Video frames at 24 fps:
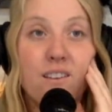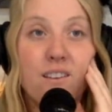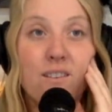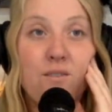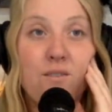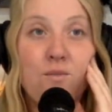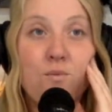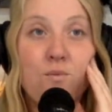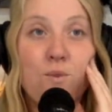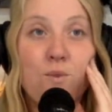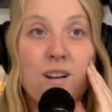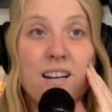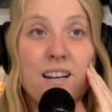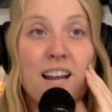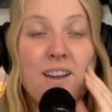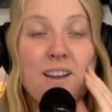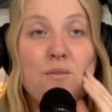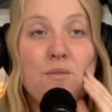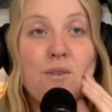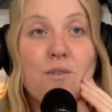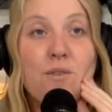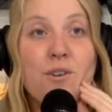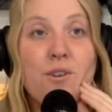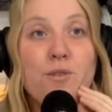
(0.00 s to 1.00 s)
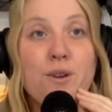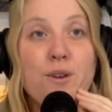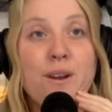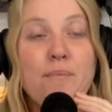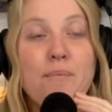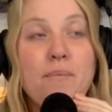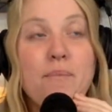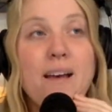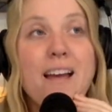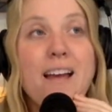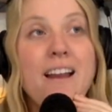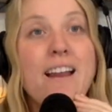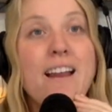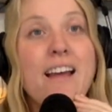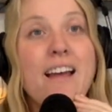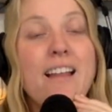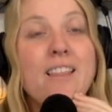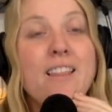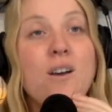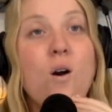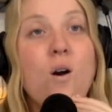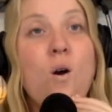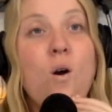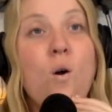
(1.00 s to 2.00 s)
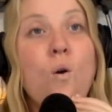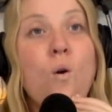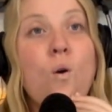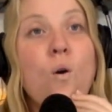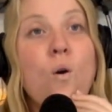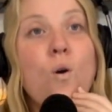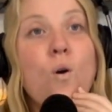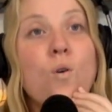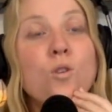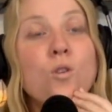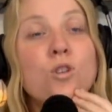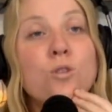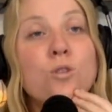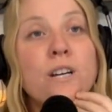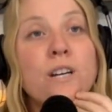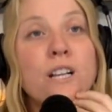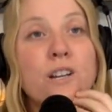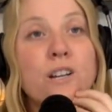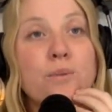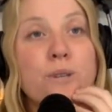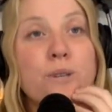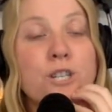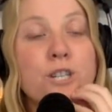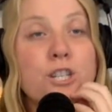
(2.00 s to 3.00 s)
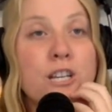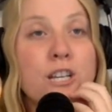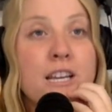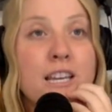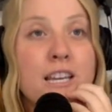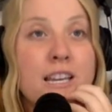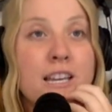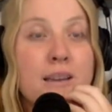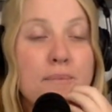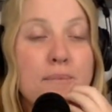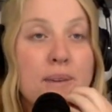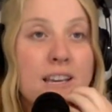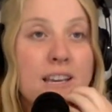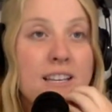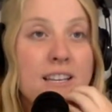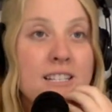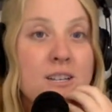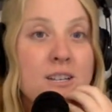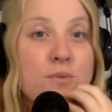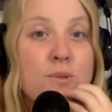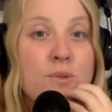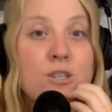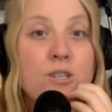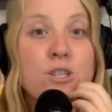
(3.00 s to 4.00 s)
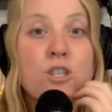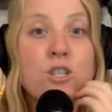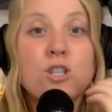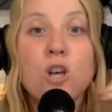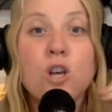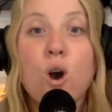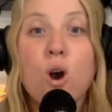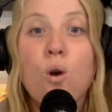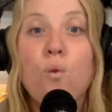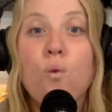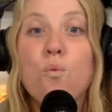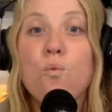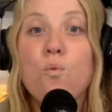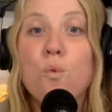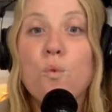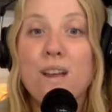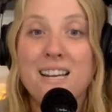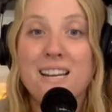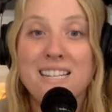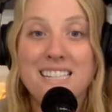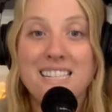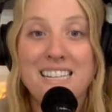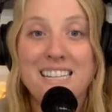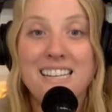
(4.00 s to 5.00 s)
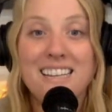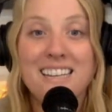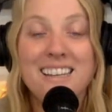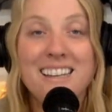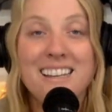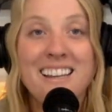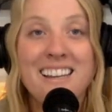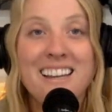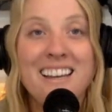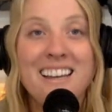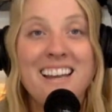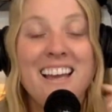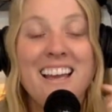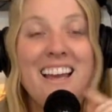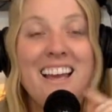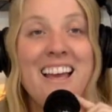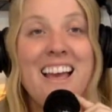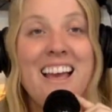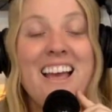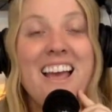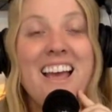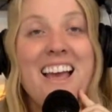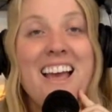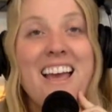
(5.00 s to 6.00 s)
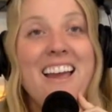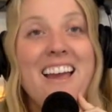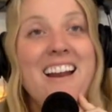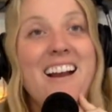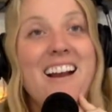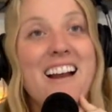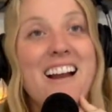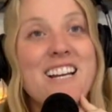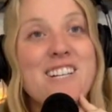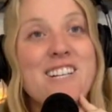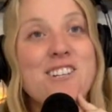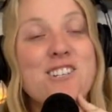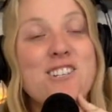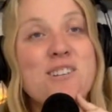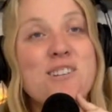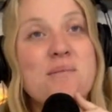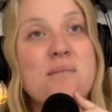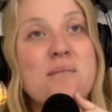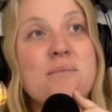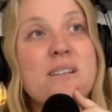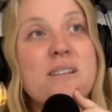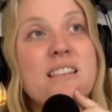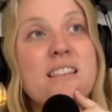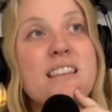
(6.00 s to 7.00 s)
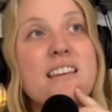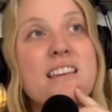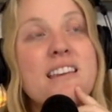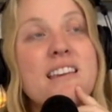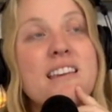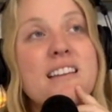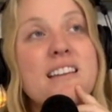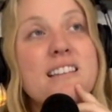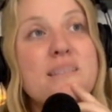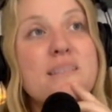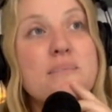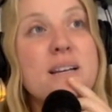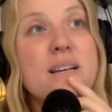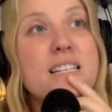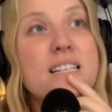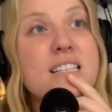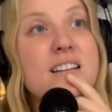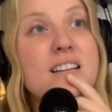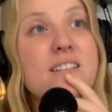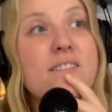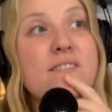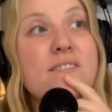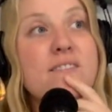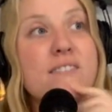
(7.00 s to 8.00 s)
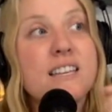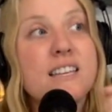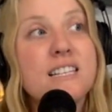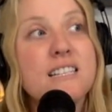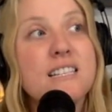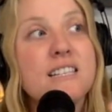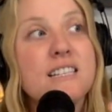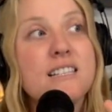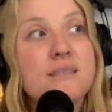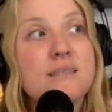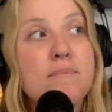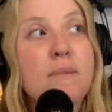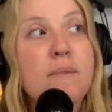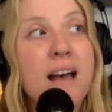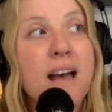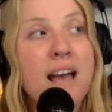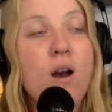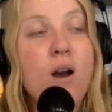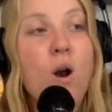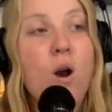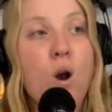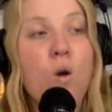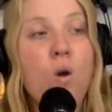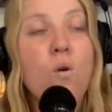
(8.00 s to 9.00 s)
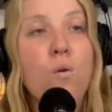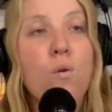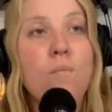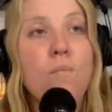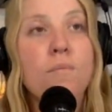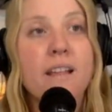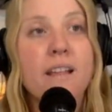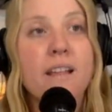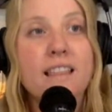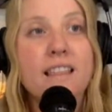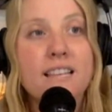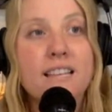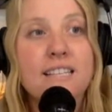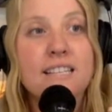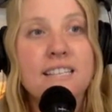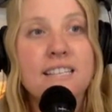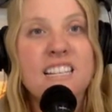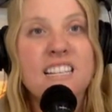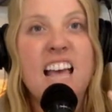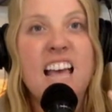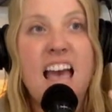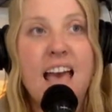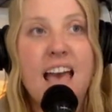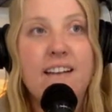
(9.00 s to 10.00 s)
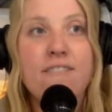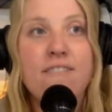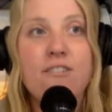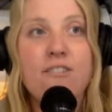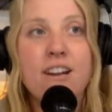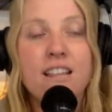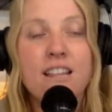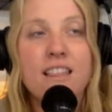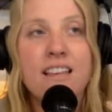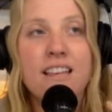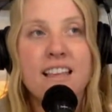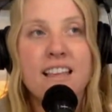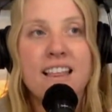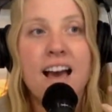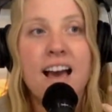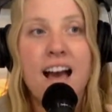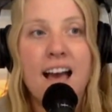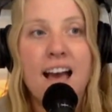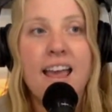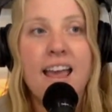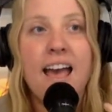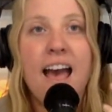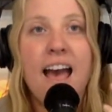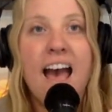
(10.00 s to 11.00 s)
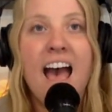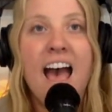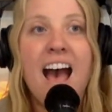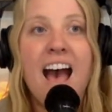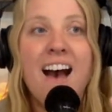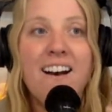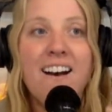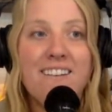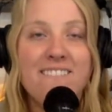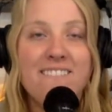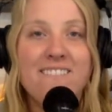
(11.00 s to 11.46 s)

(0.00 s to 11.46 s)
one night we were going to bed, and the whole trailer was shaking because it was so windy. And I just remember thinking to myself, this is my home. Like, this is everything that I have.